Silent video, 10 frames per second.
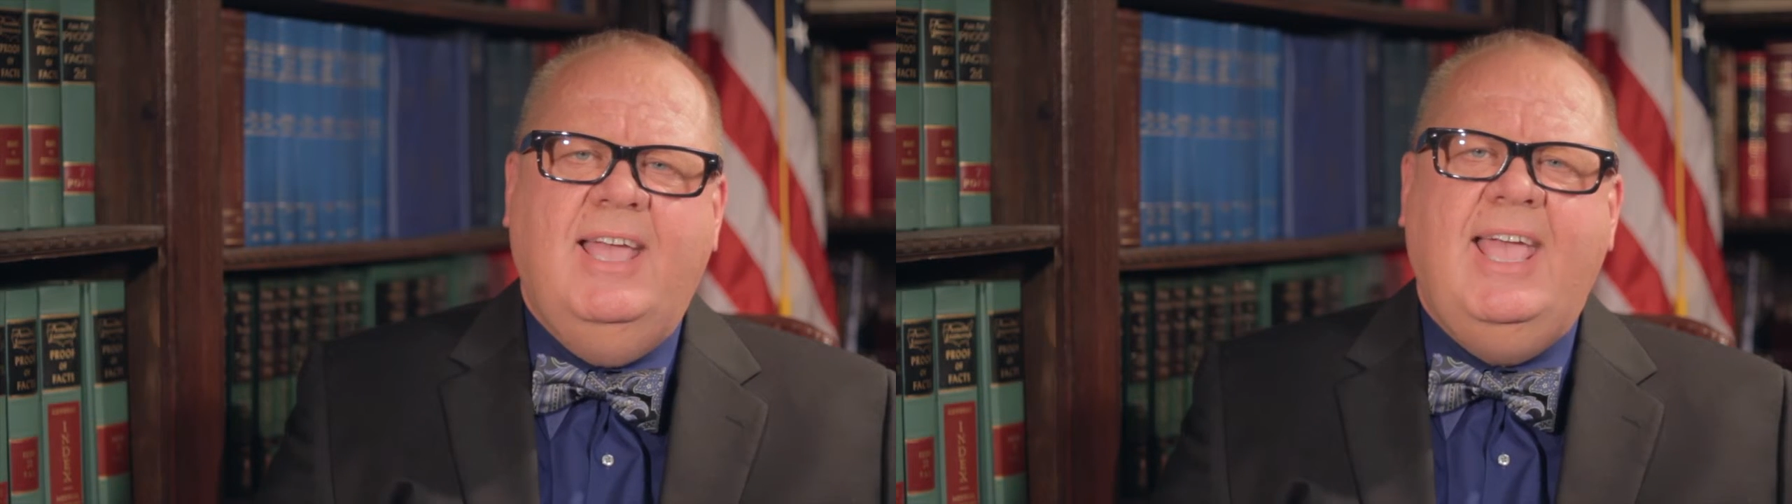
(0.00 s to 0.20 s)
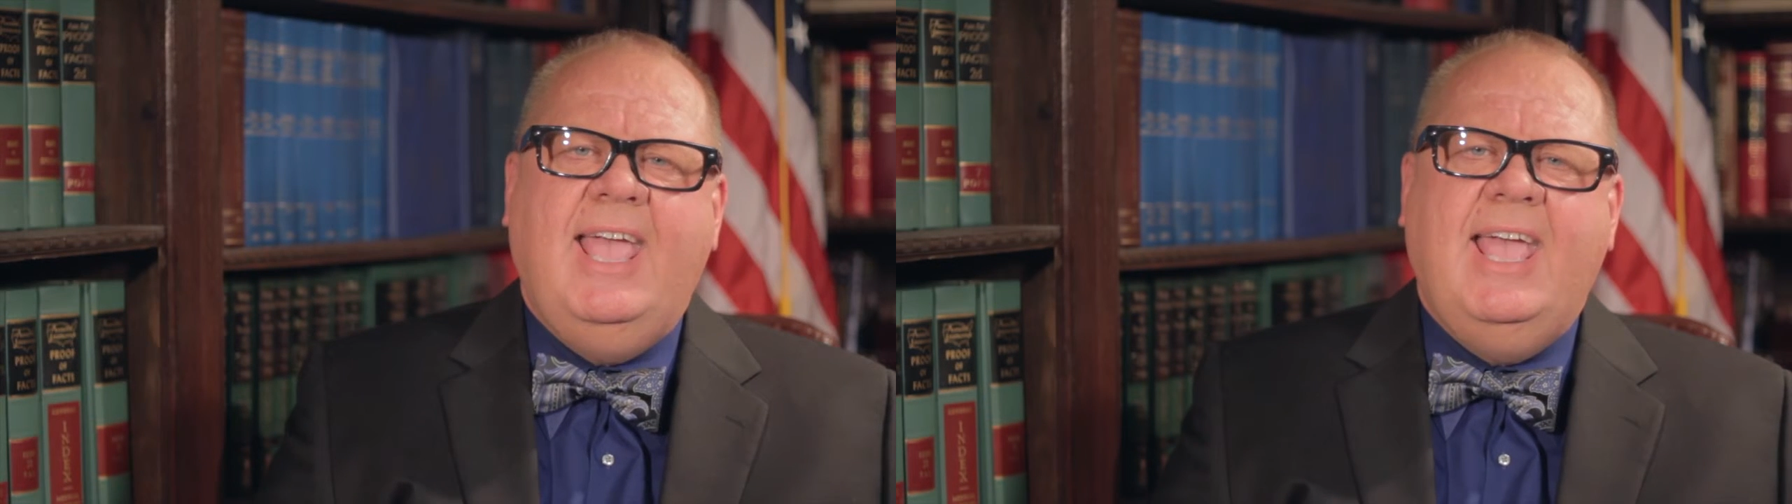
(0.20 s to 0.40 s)

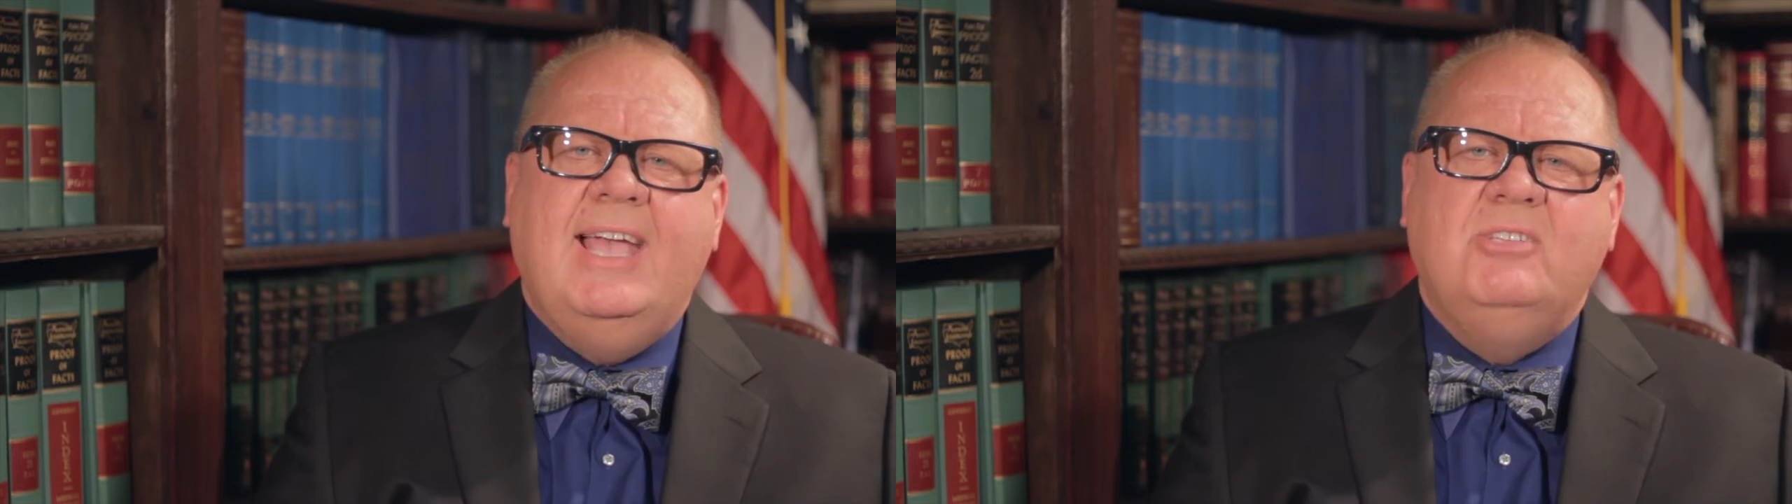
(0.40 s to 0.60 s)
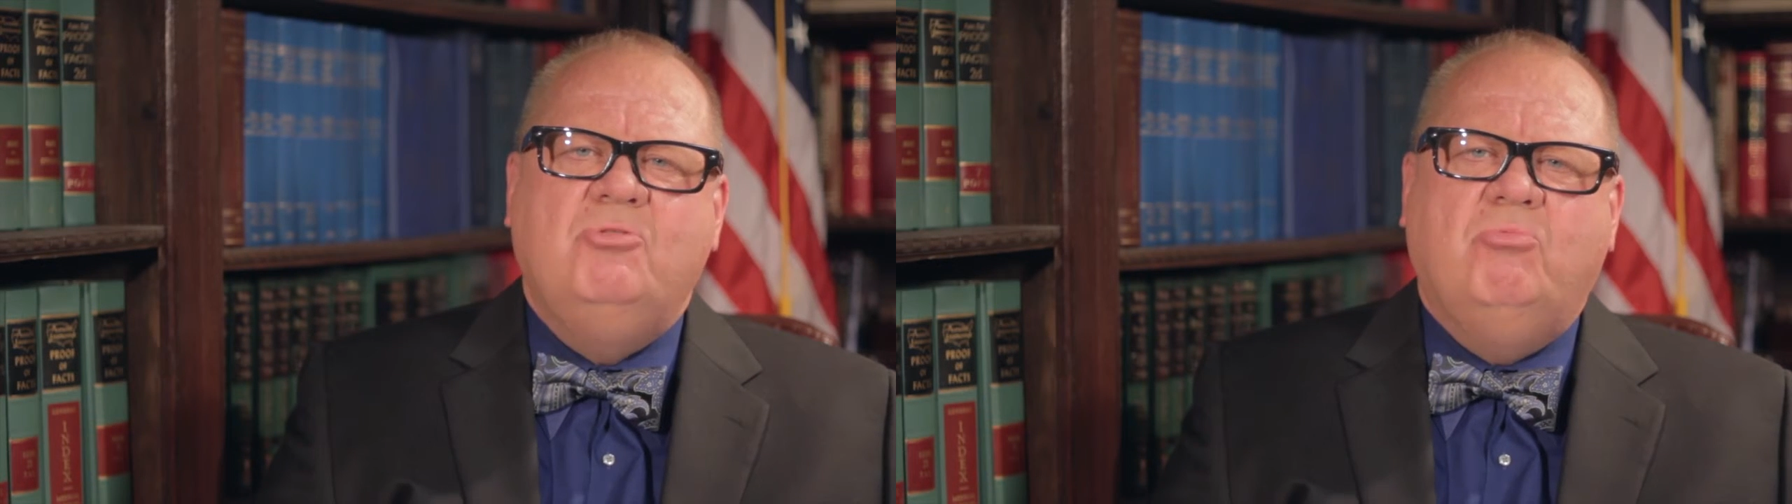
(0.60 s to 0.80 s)

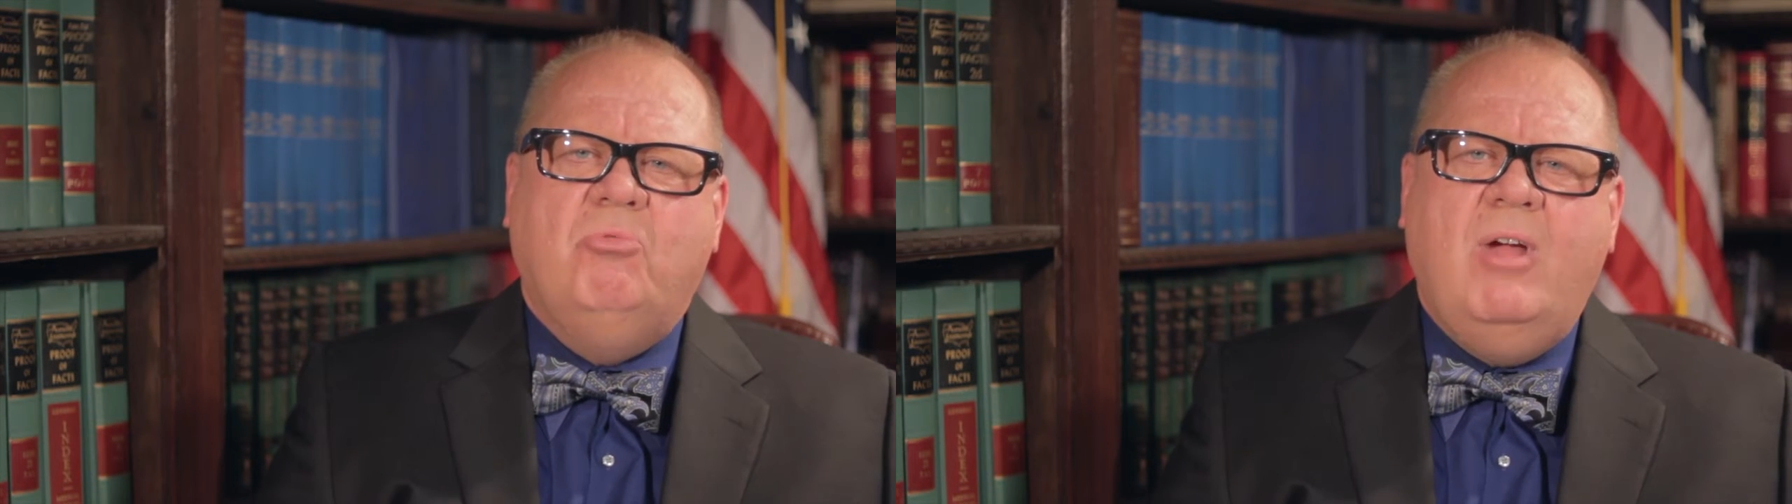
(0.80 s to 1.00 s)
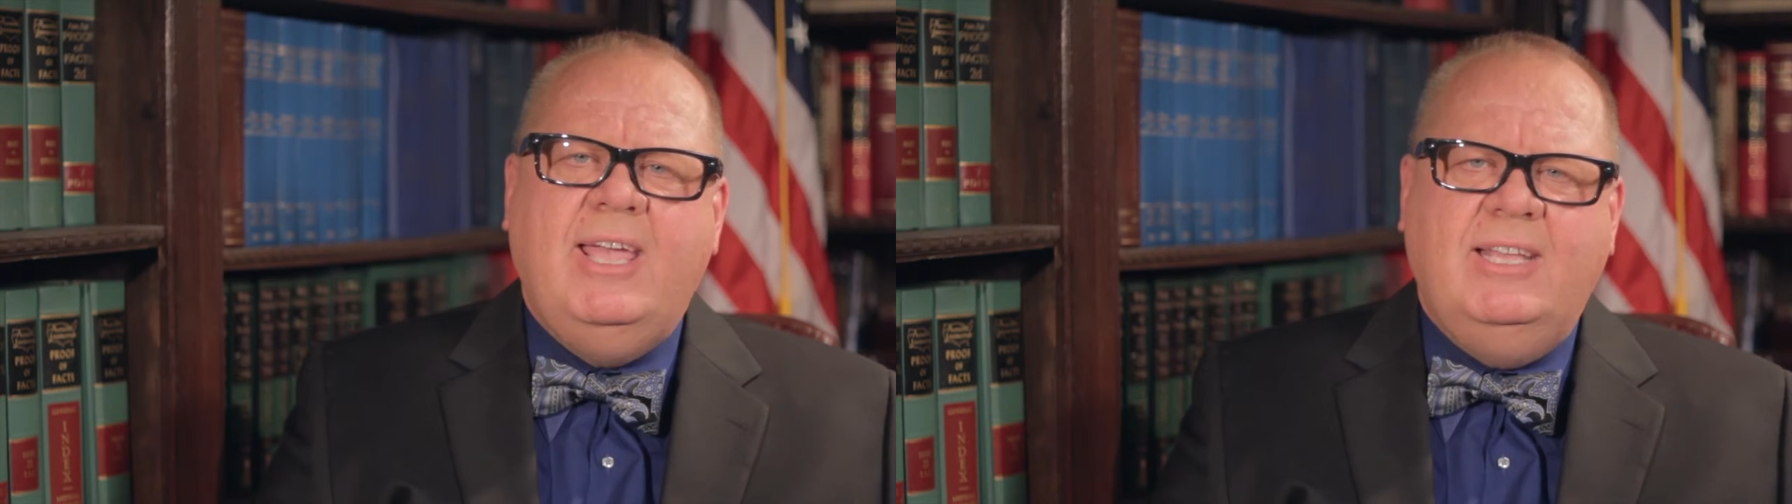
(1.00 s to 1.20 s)
has
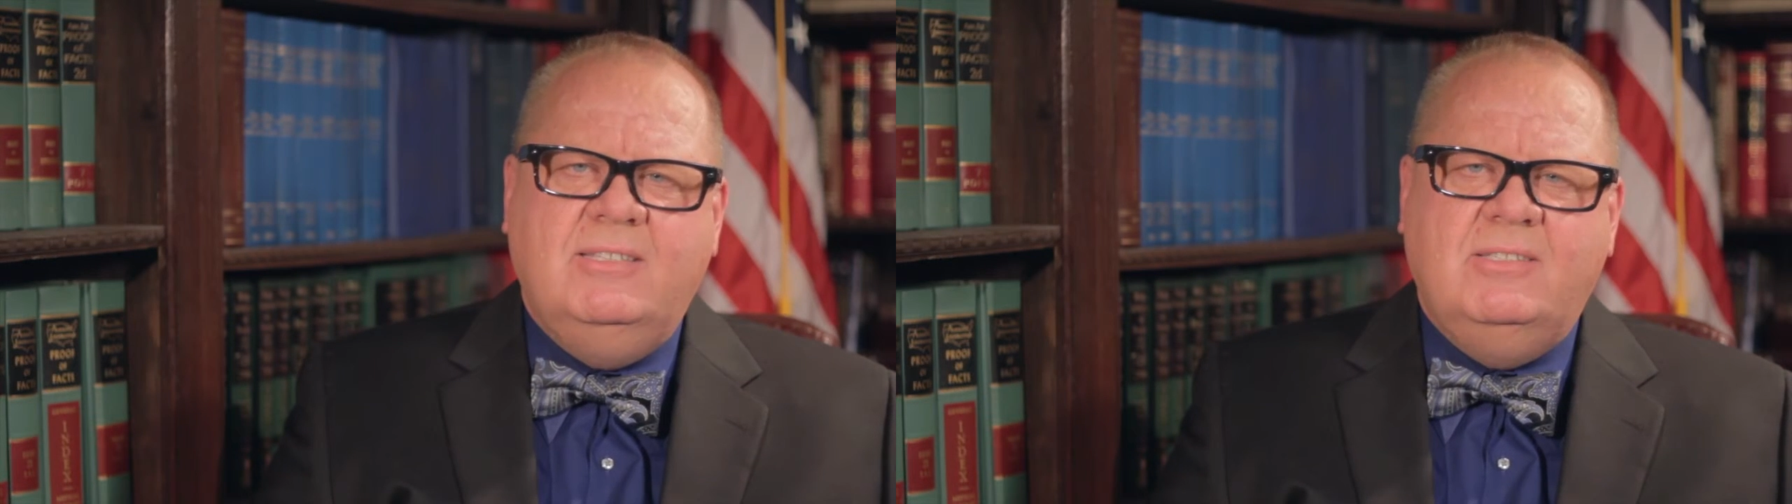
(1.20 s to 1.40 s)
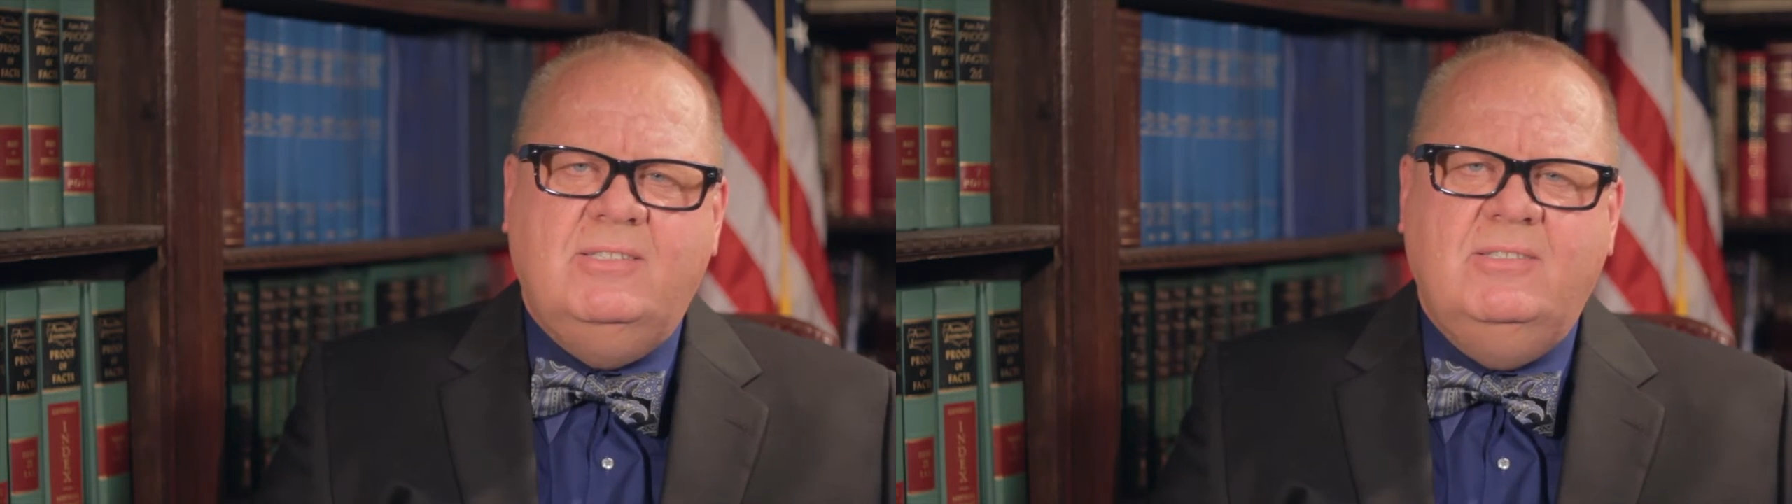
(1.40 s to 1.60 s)

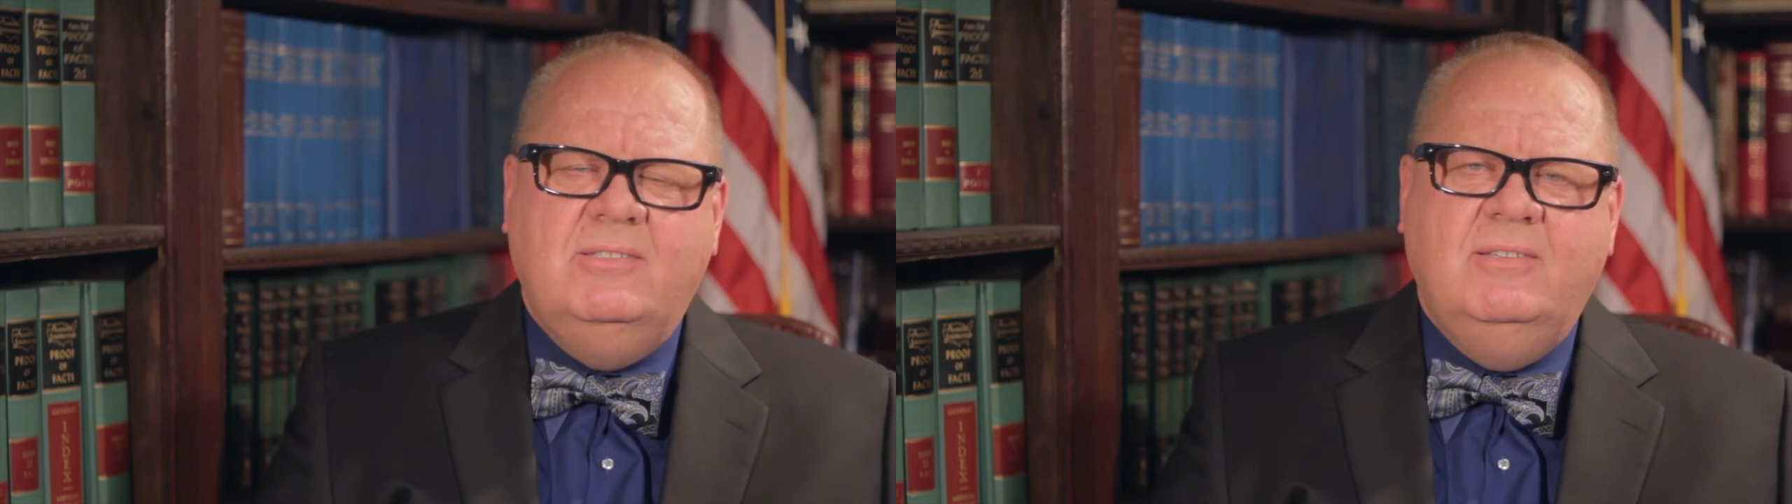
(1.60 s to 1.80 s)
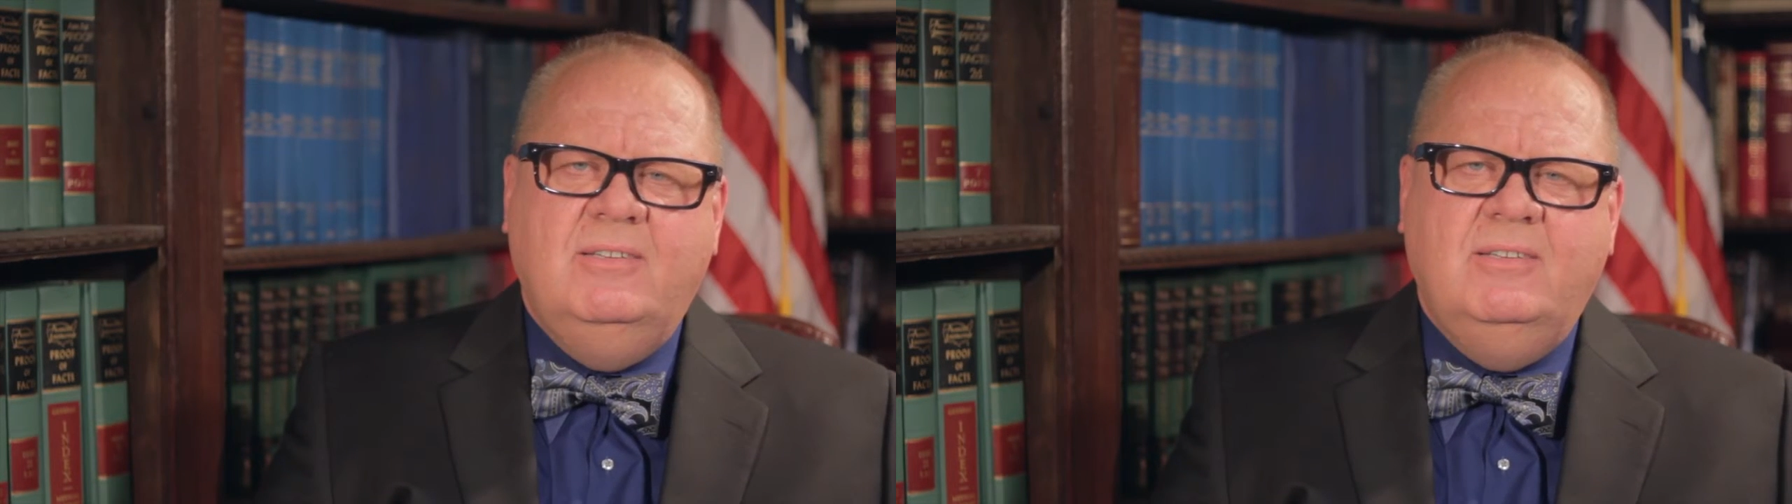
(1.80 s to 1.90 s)
rights.